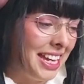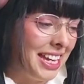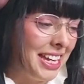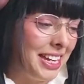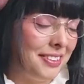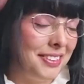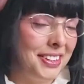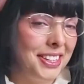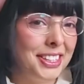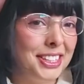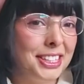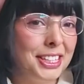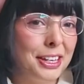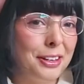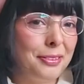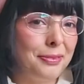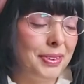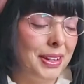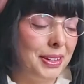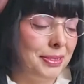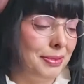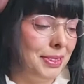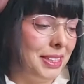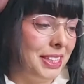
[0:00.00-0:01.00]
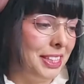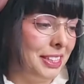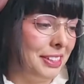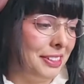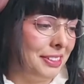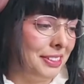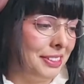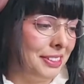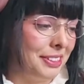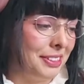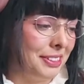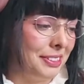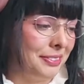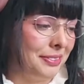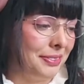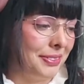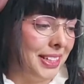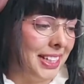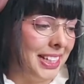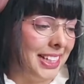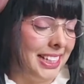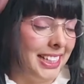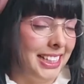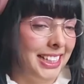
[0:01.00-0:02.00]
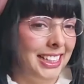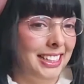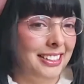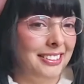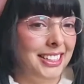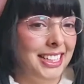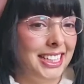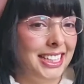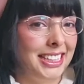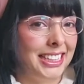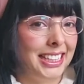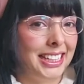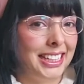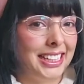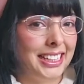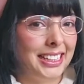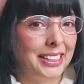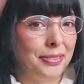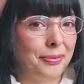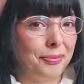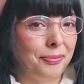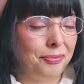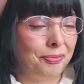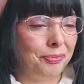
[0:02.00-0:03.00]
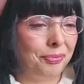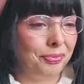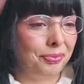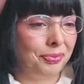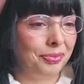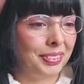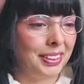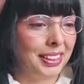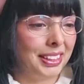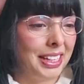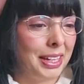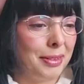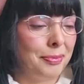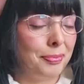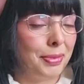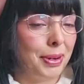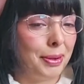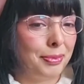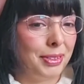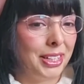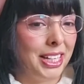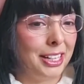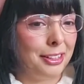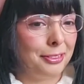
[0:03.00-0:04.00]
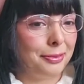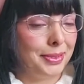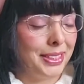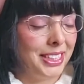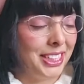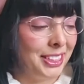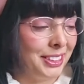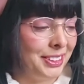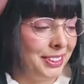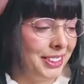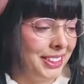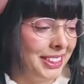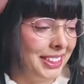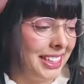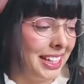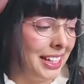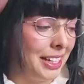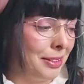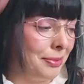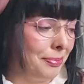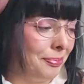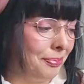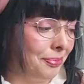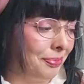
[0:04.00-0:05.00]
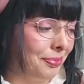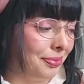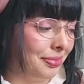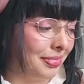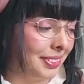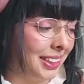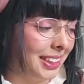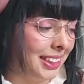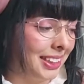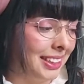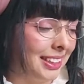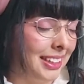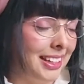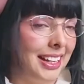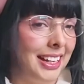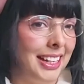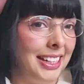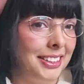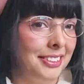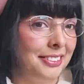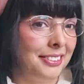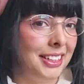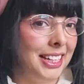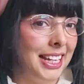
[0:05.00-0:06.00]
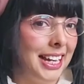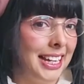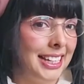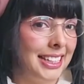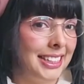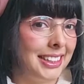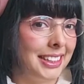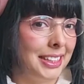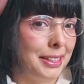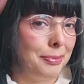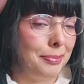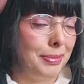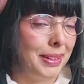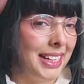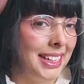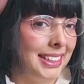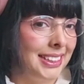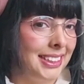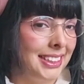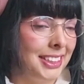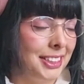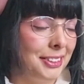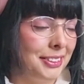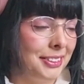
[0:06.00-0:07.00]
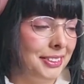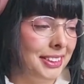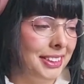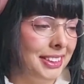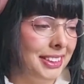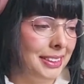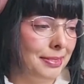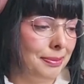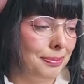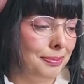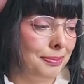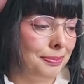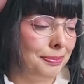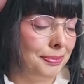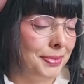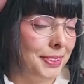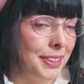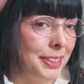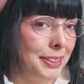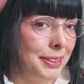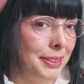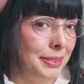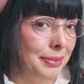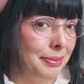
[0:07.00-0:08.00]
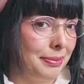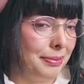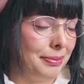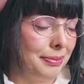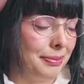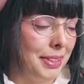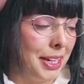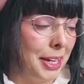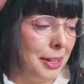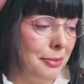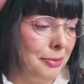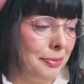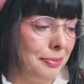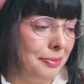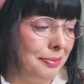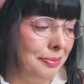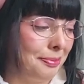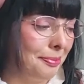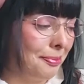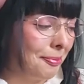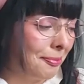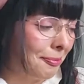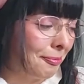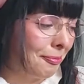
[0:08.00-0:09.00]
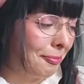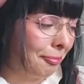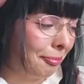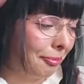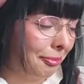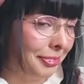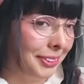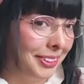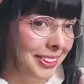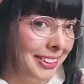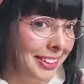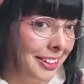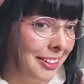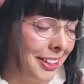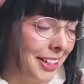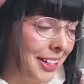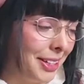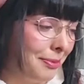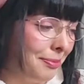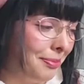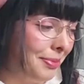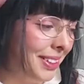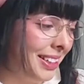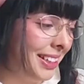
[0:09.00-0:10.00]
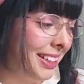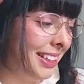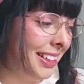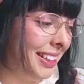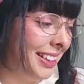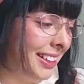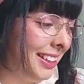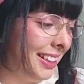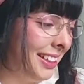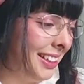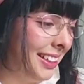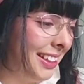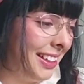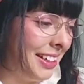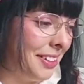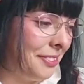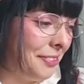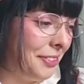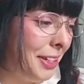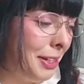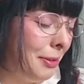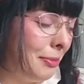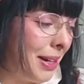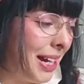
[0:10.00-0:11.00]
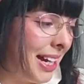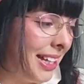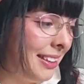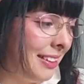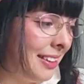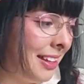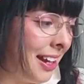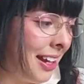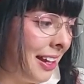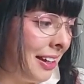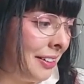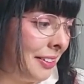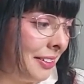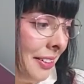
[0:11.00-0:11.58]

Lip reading: If you saw my video of my Lolita unpopular opinions, I don't like the party shoes, so no, sorry. Feel bad now.